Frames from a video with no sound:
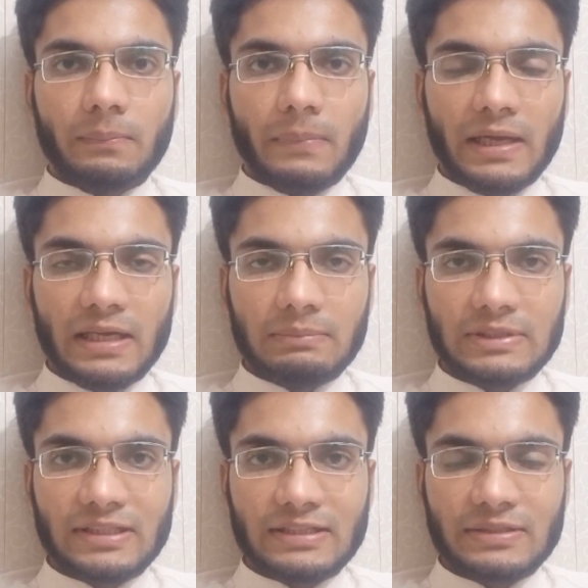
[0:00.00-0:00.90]
My name
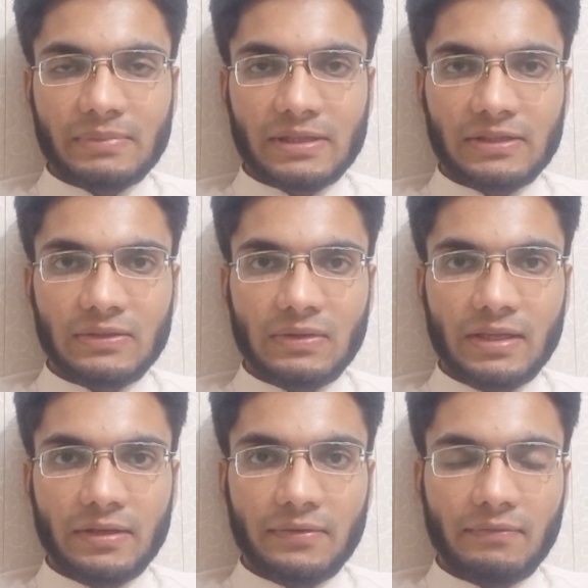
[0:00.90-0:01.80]
is
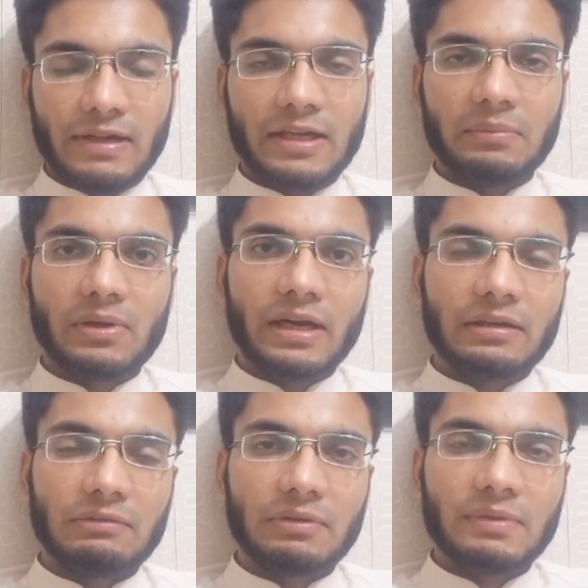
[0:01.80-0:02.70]
Sazamanthanoli. Welcome to Get
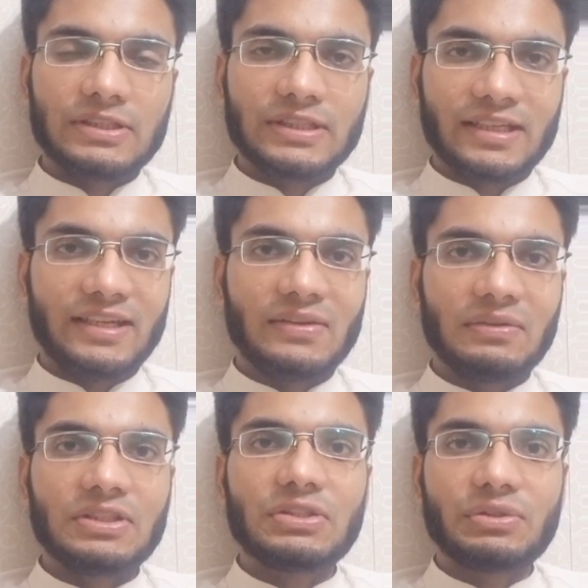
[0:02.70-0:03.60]
Information and
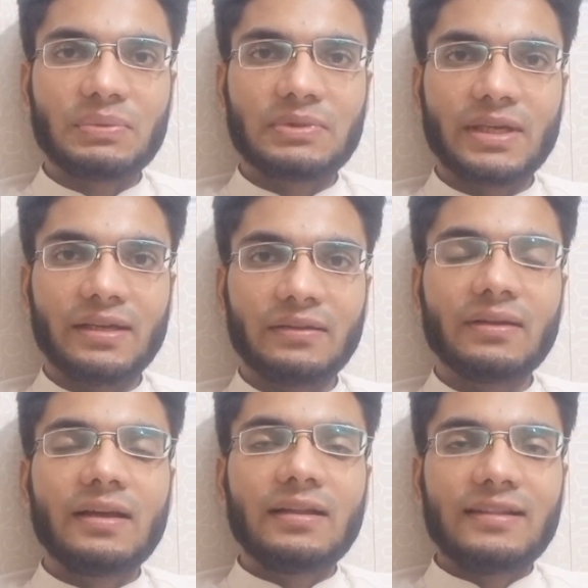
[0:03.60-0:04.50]
Knowledge YouTube channel.
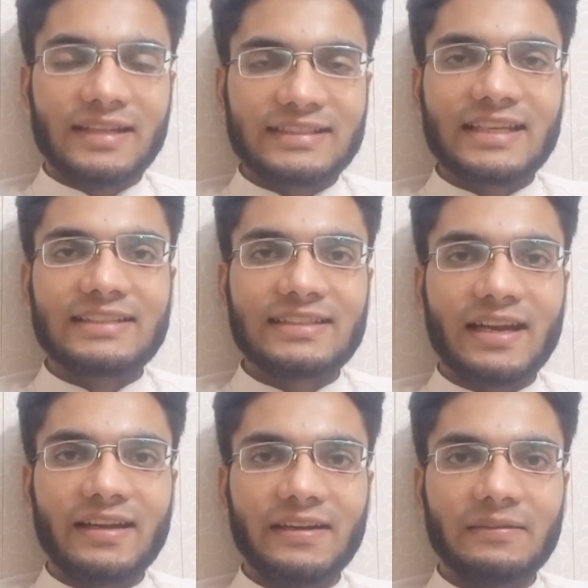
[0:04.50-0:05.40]
Let's get
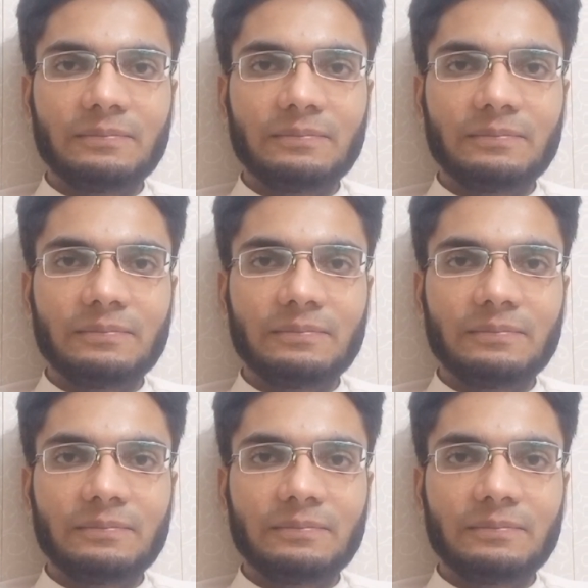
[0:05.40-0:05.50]
started.